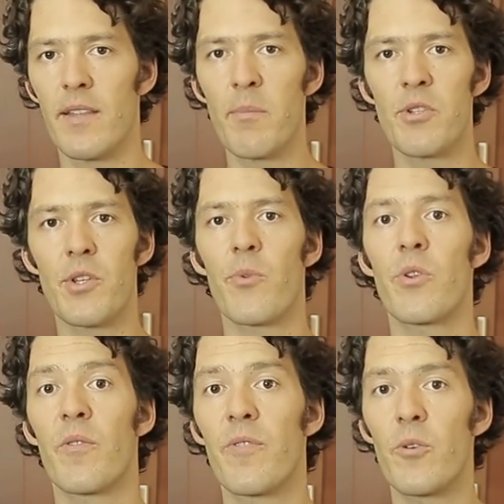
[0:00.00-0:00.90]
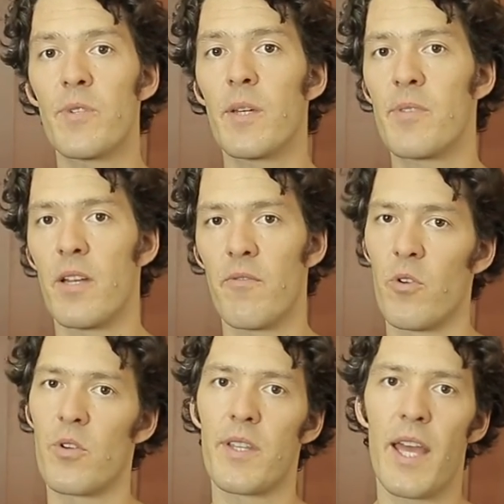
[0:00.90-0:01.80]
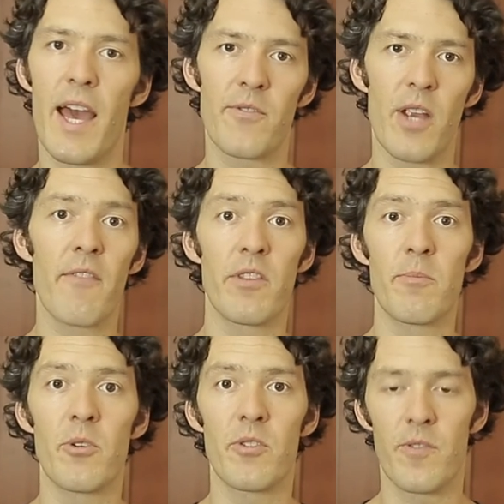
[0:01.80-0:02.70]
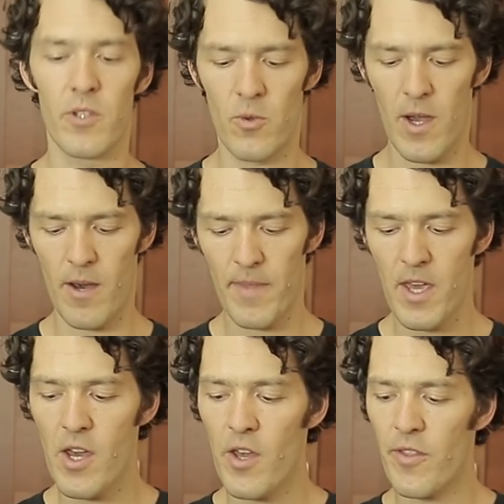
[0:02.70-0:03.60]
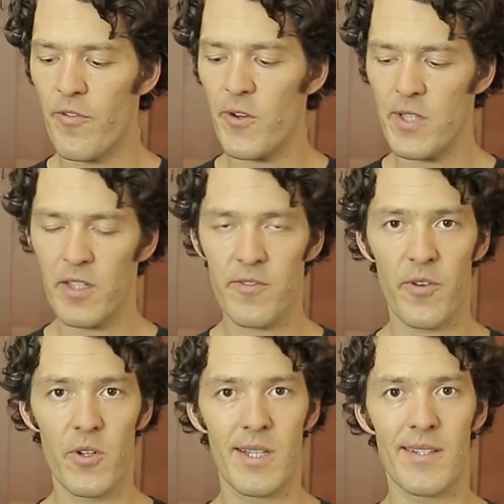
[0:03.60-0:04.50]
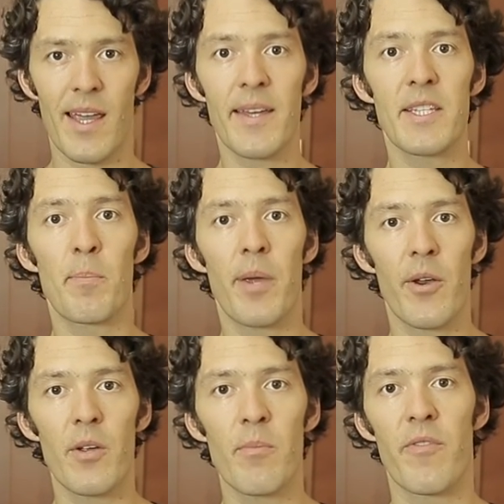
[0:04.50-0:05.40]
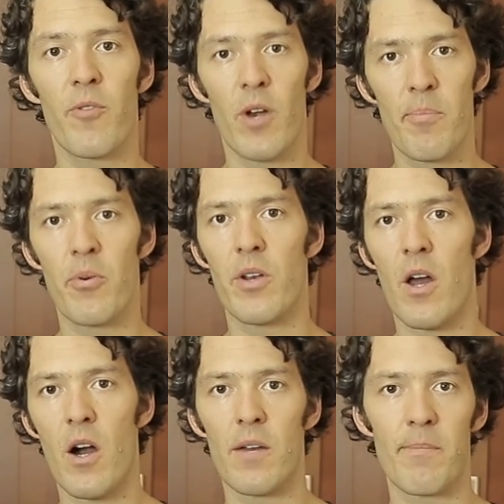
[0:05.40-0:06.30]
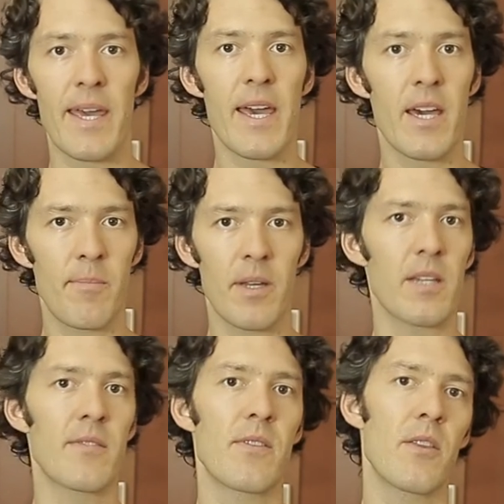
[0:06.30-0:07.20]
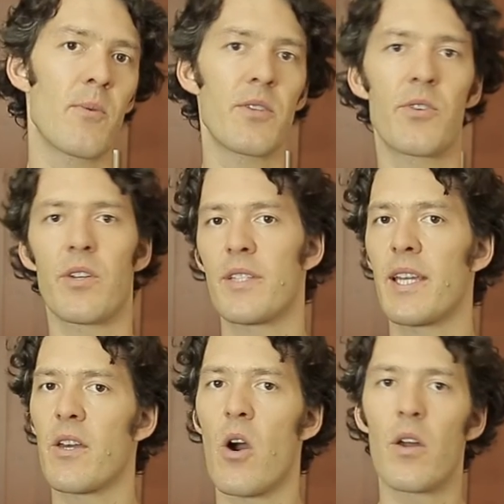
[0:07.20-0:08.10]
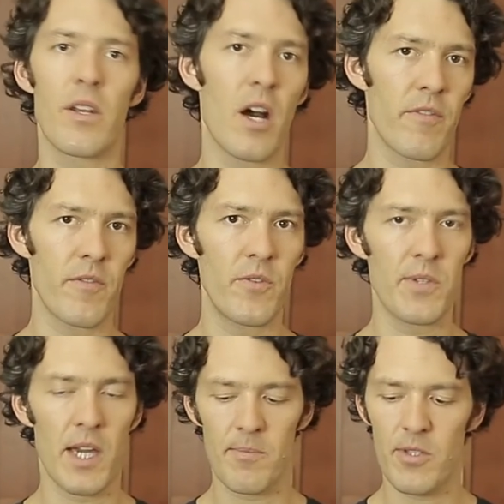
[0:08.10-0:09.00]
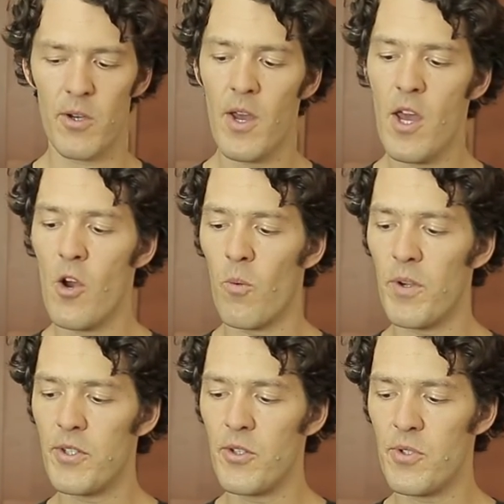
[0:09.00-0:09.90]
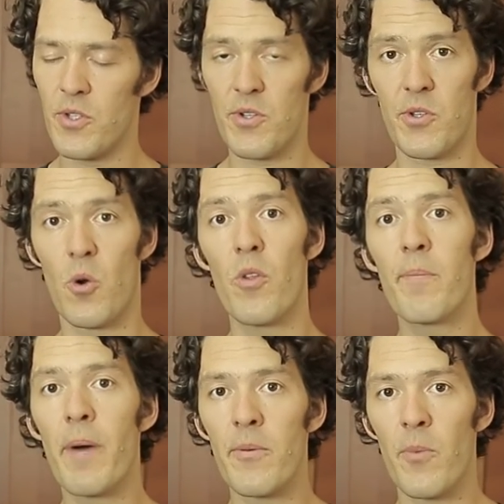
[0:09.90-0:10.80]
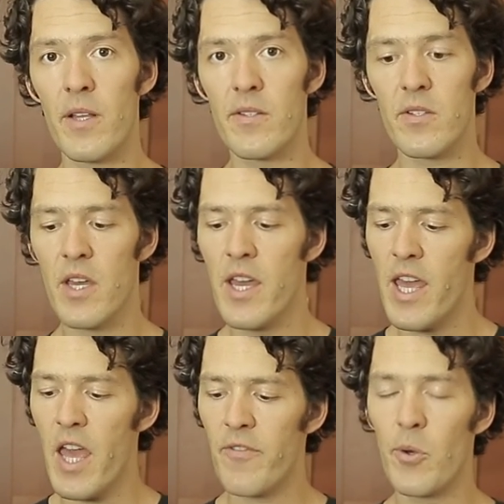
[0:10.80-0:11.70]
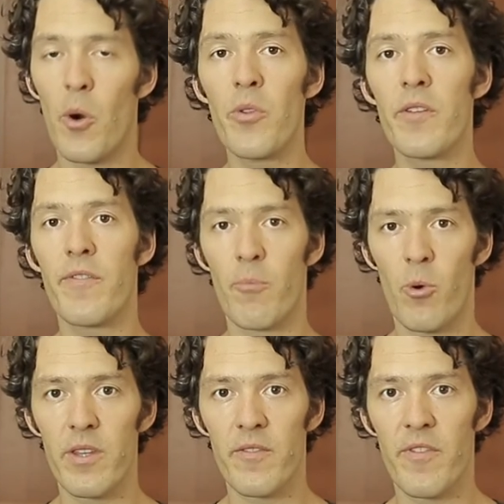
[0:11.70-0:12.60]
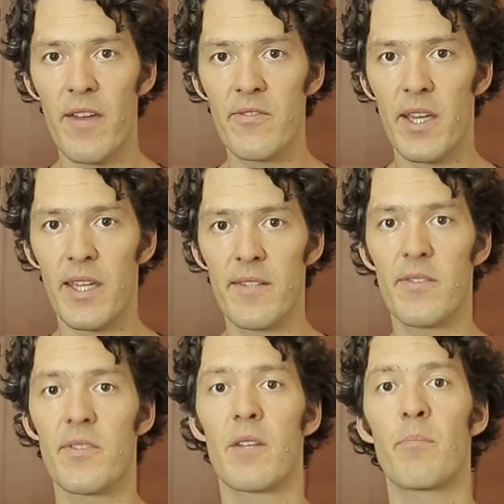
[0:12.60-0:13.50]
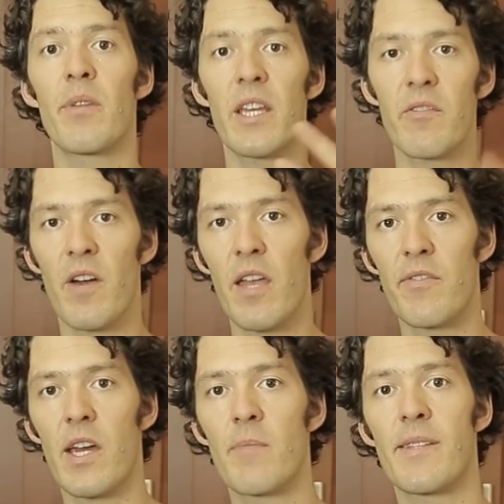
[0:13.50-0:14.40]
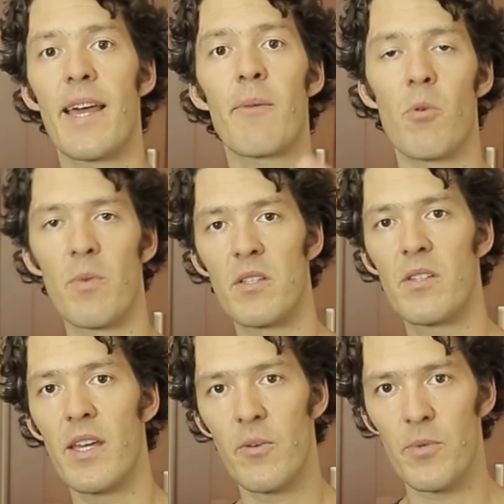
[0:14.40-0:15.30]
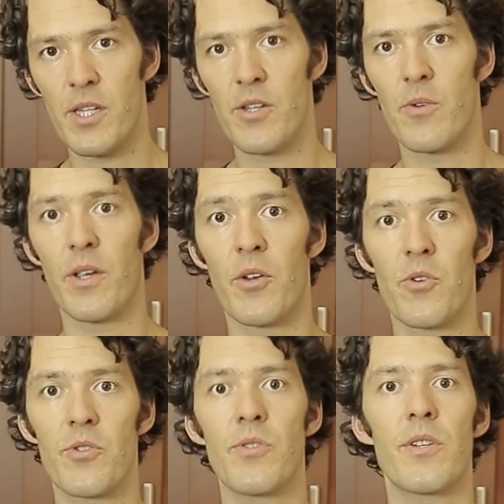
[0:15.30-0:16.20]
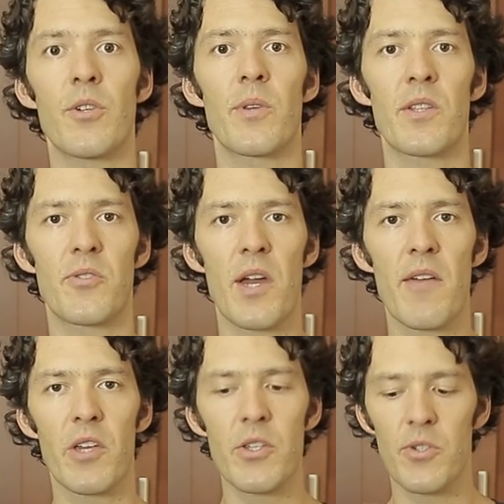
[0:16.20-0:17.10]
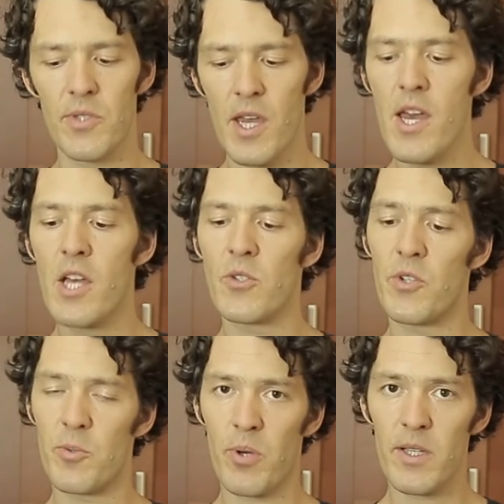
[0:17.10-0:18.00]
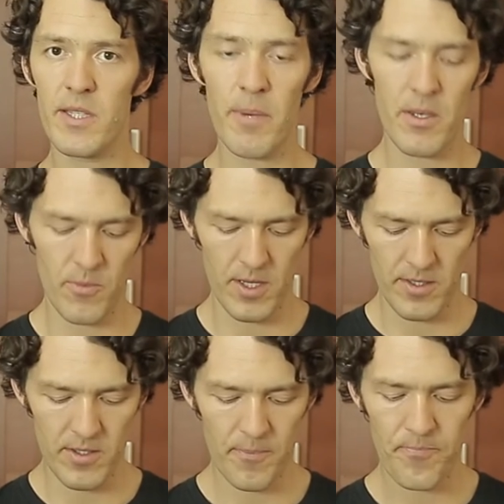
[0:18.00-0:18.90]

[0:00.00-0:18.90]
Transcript: Let me share with you a few tips that I've learned after having the Muse for a little while. The first things first is I like to pair it before I put it on my head because otherwise you're gonna take it on and off a few times. So what you do is you just hold the button once. If you hold it for more than five seconds, it's gonna blink five times and that will reset it, which I don't encourage you to do unless you're having issues. So just press the button once.